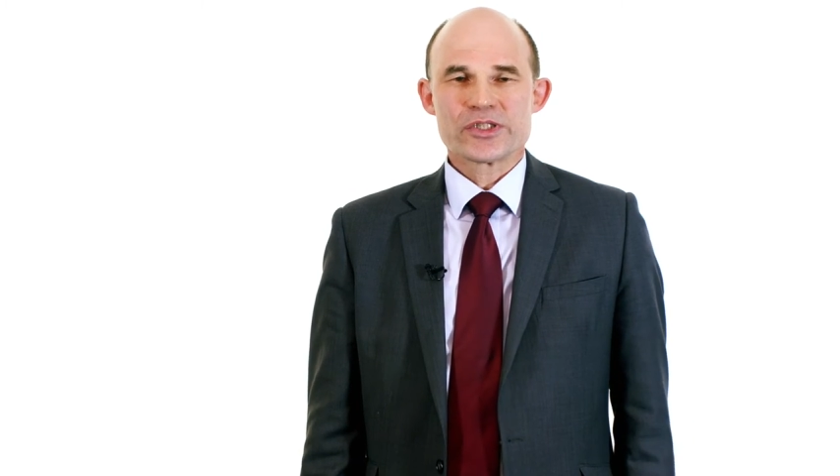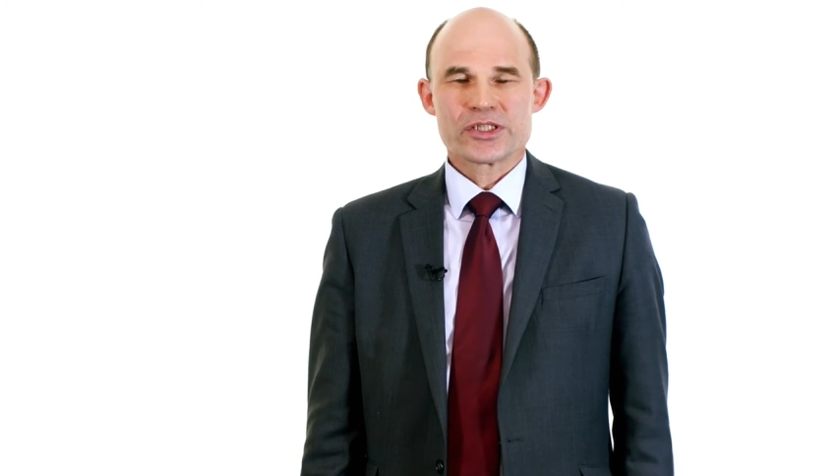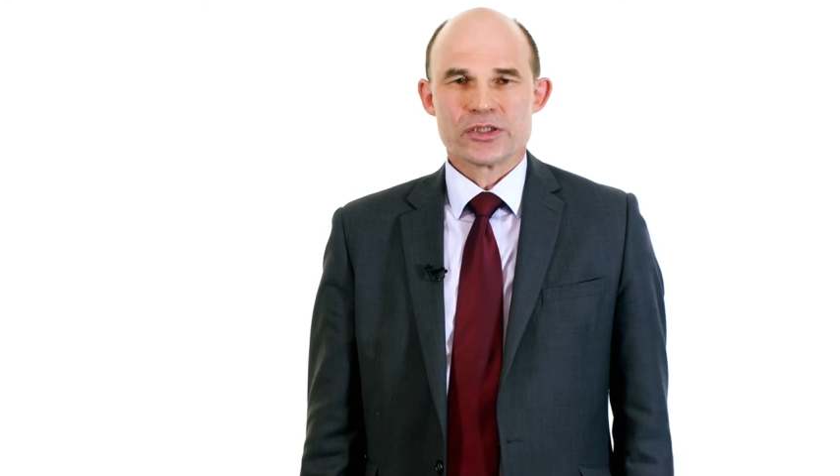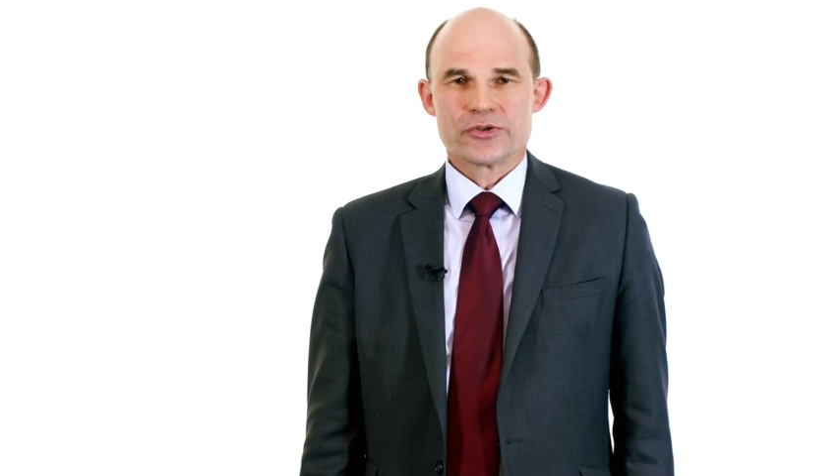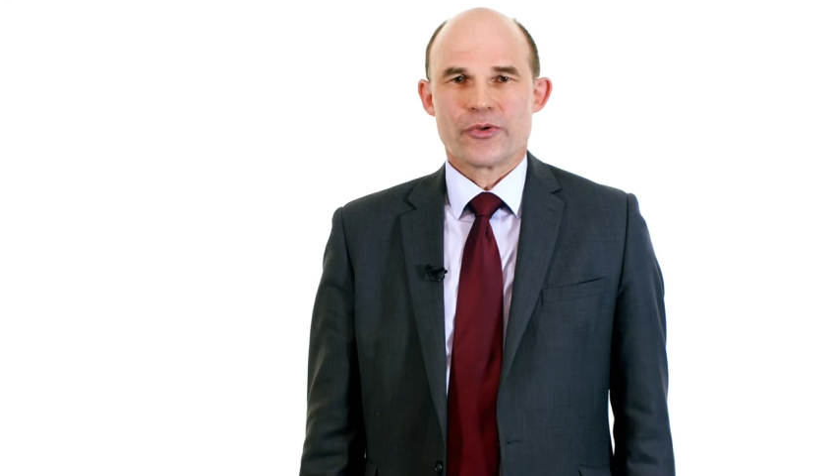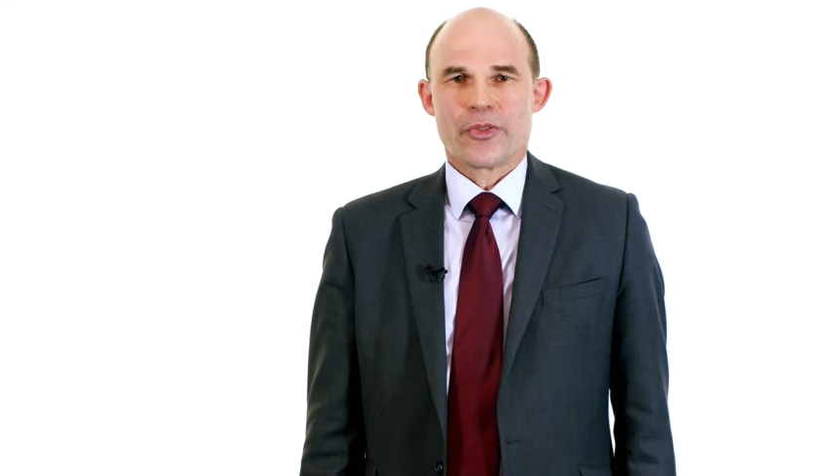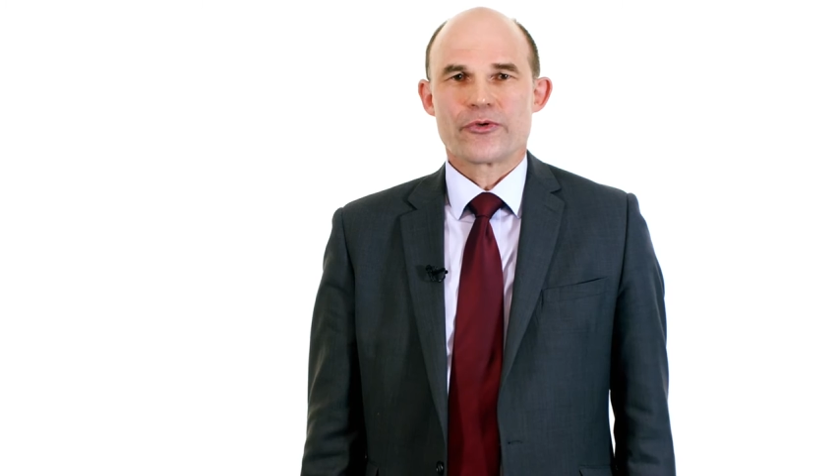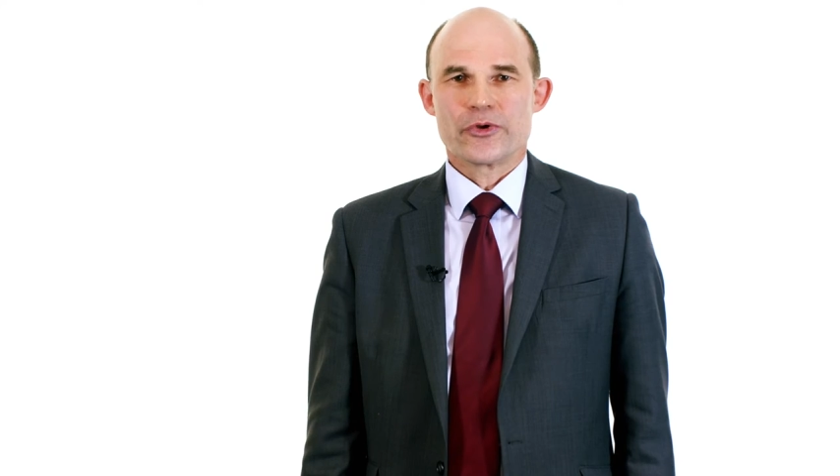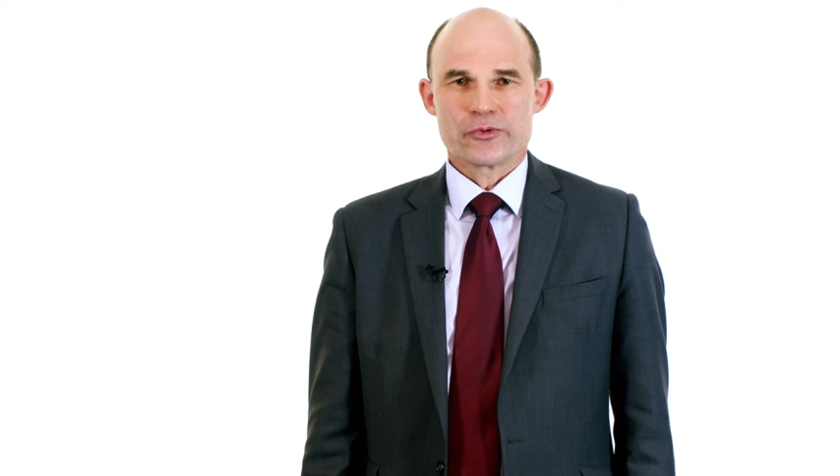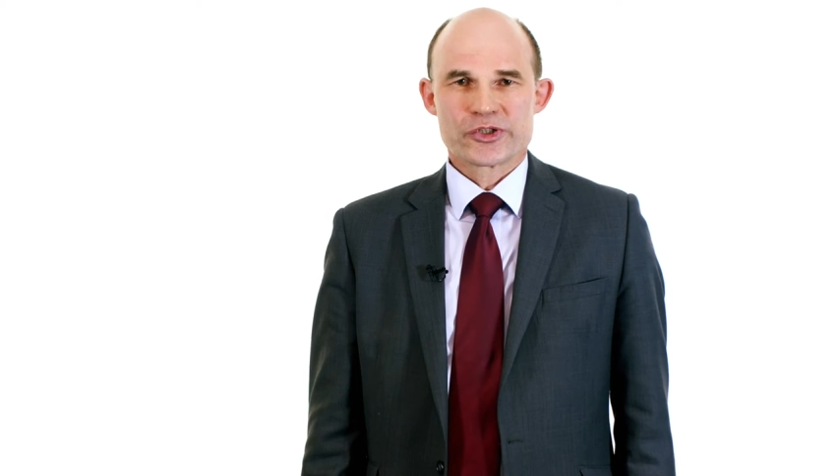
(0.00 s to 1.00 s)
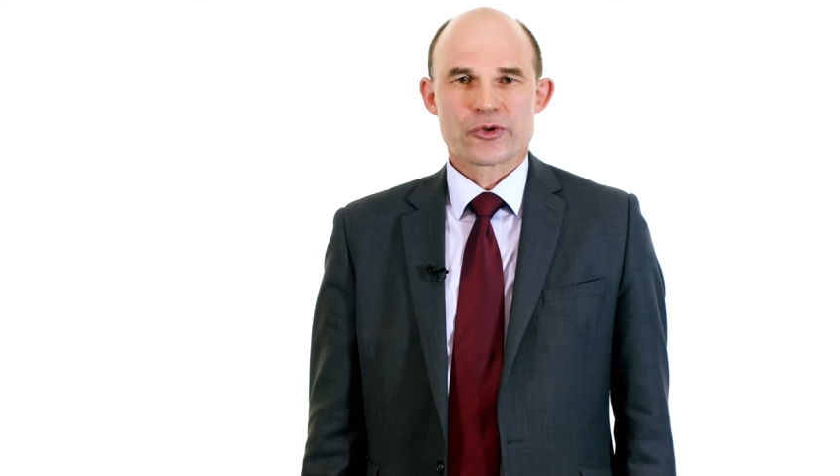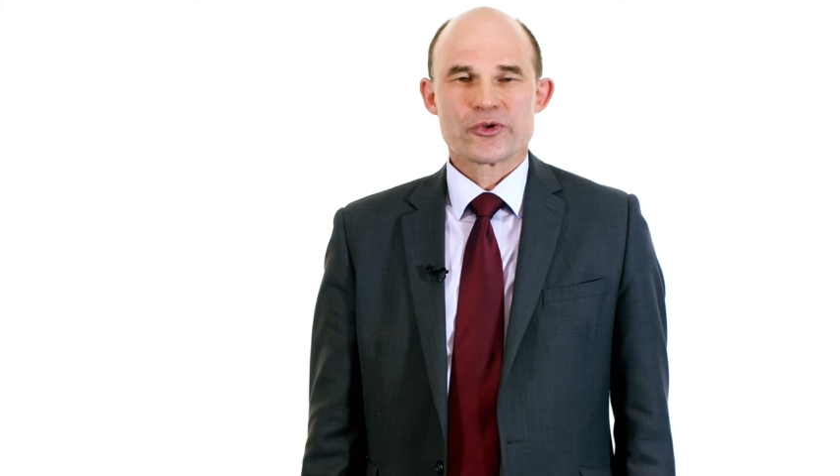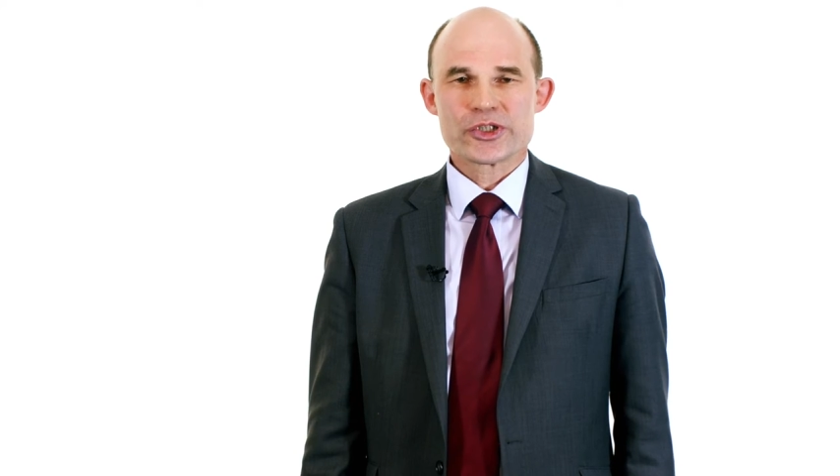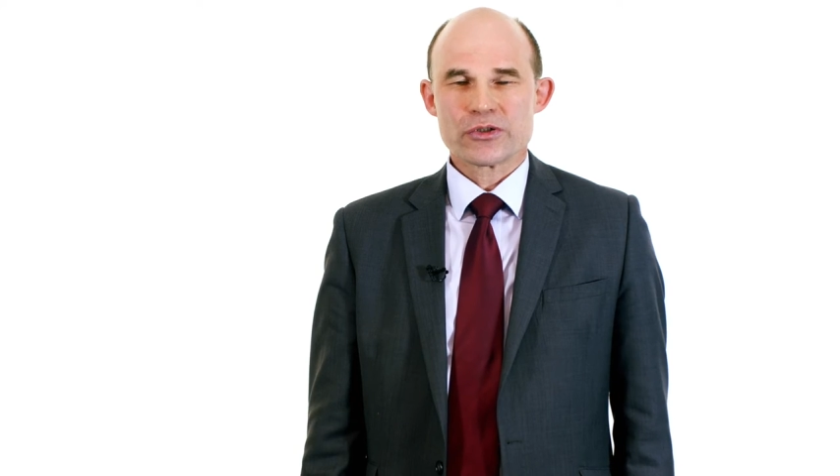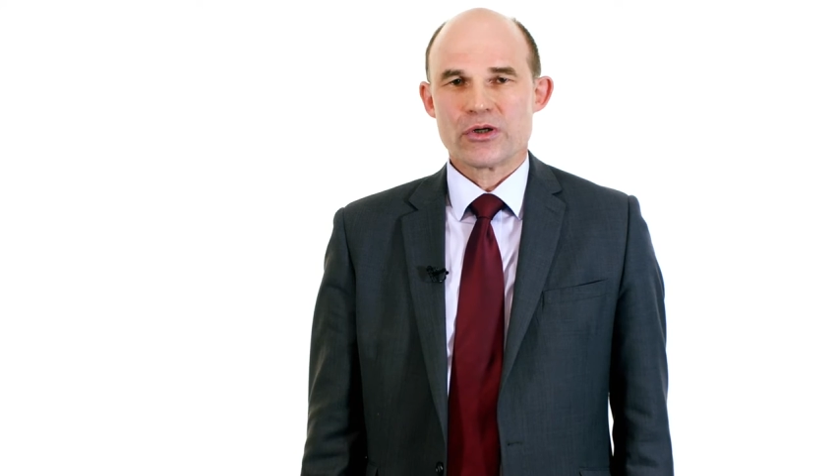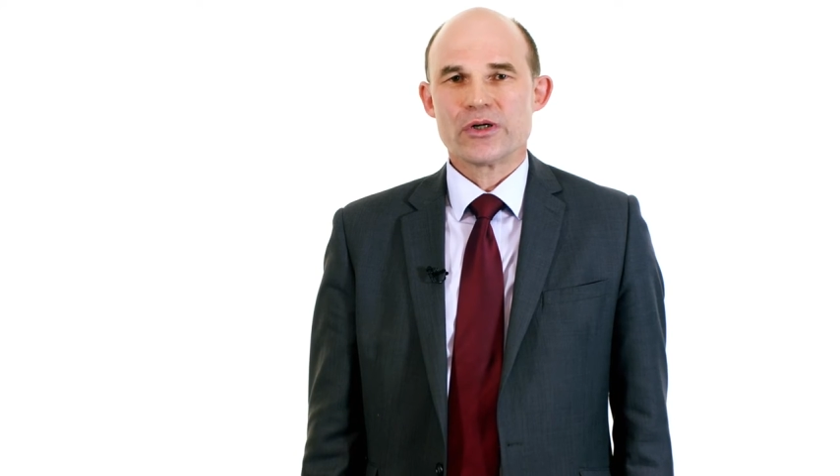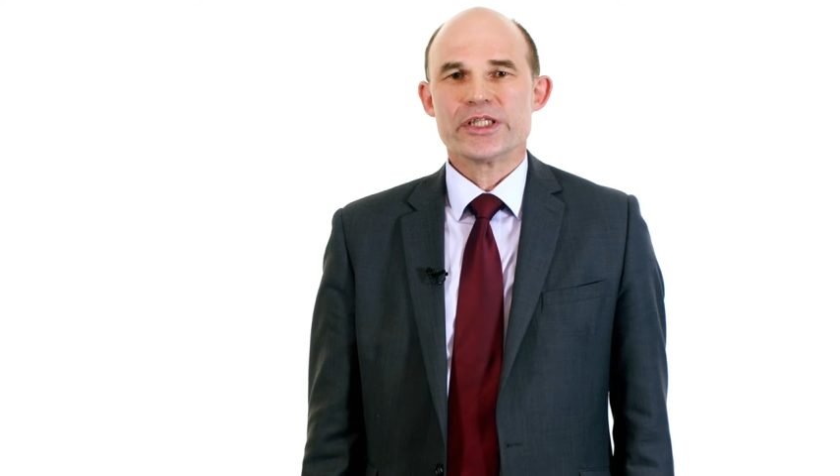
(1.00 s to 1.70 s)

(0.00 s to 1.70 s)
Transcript: children through those crucial early